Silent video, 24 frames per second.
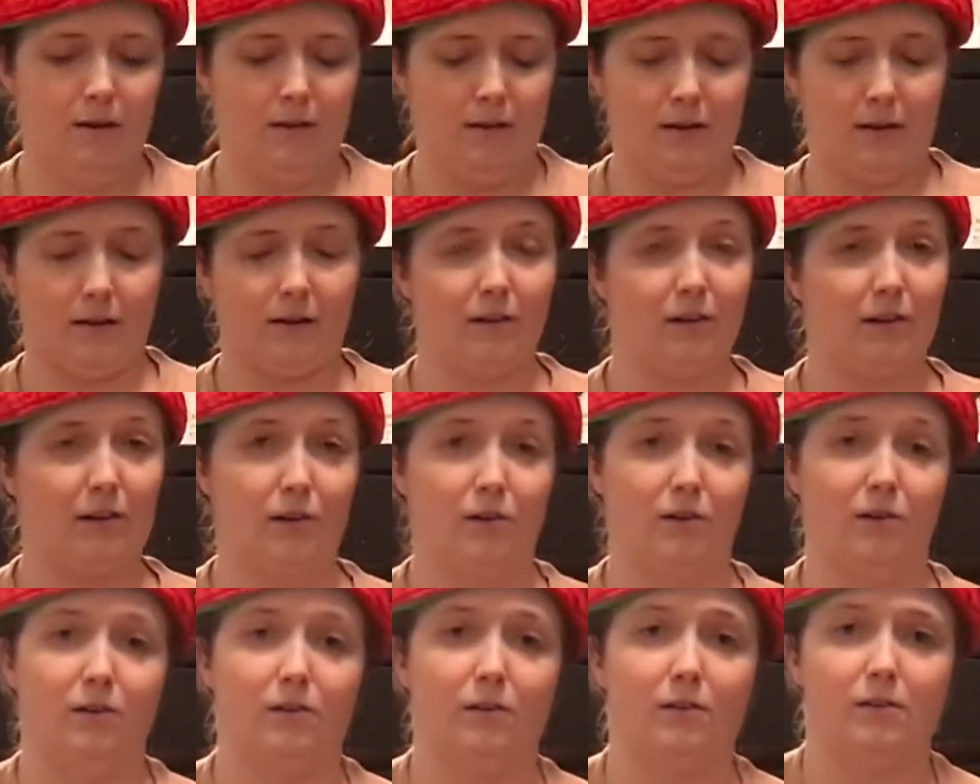the
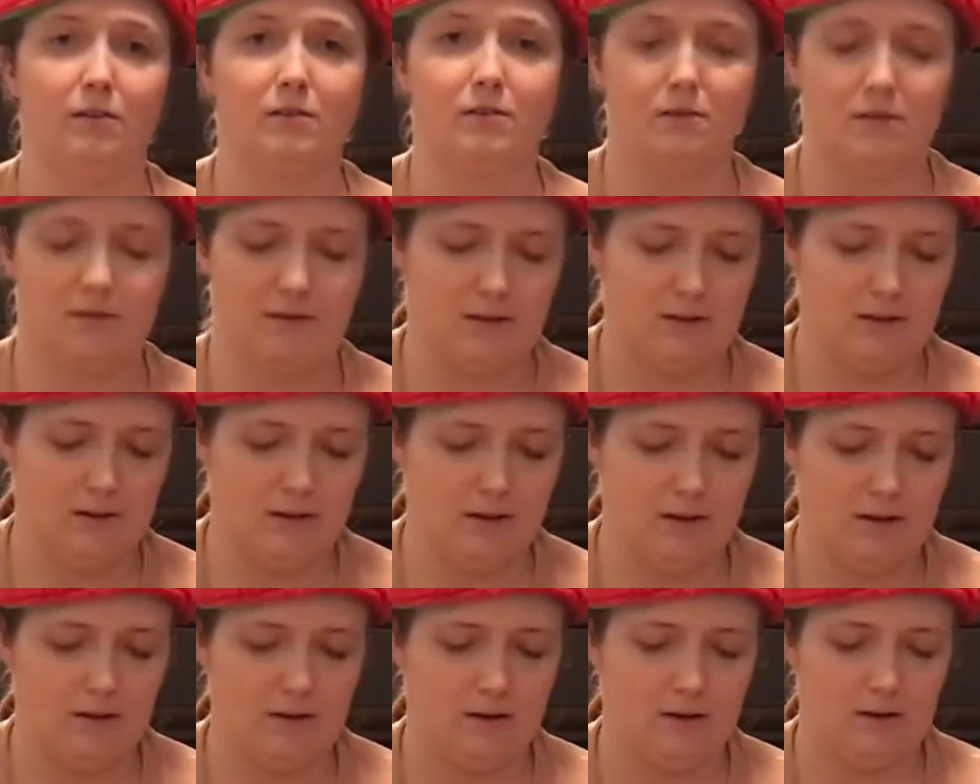cleaner it looks
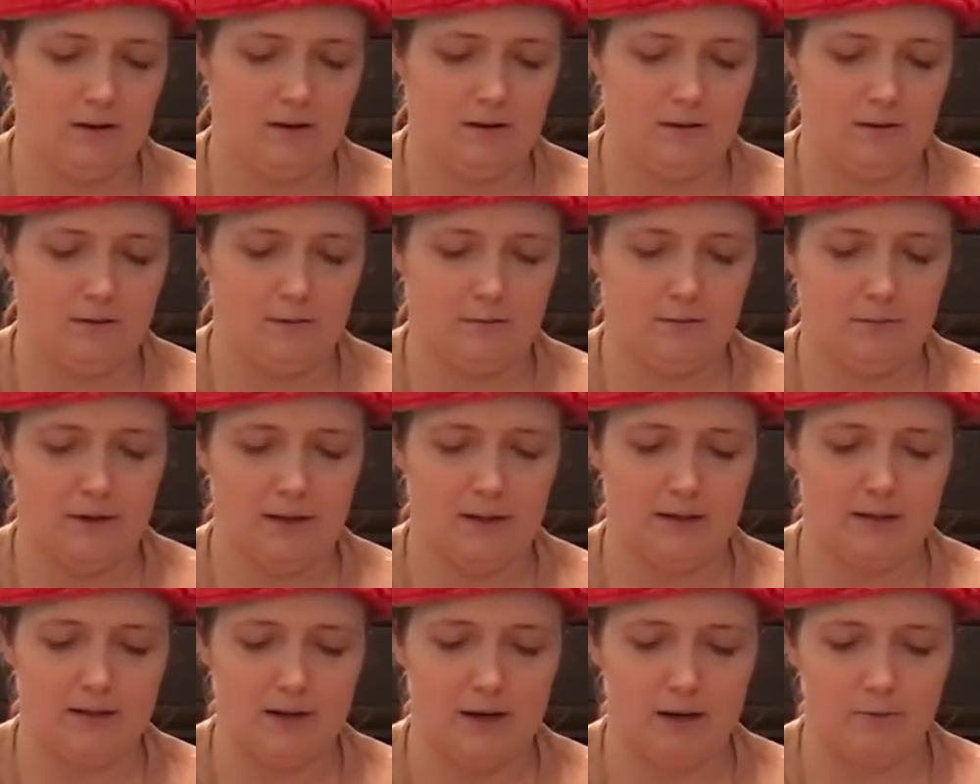by
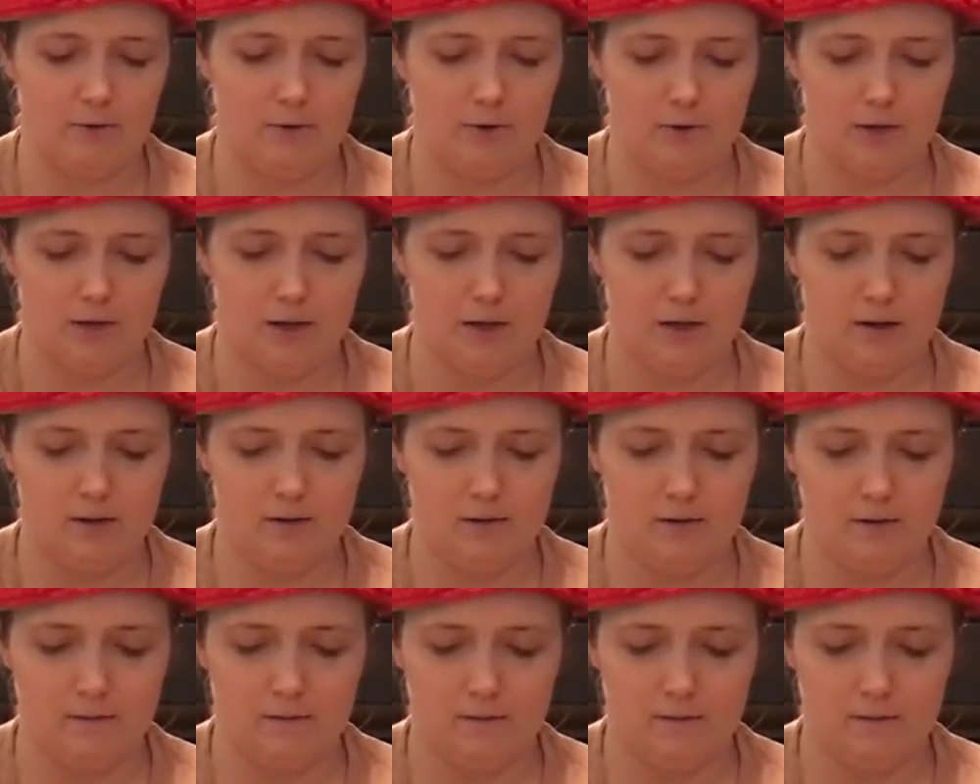the time you're done.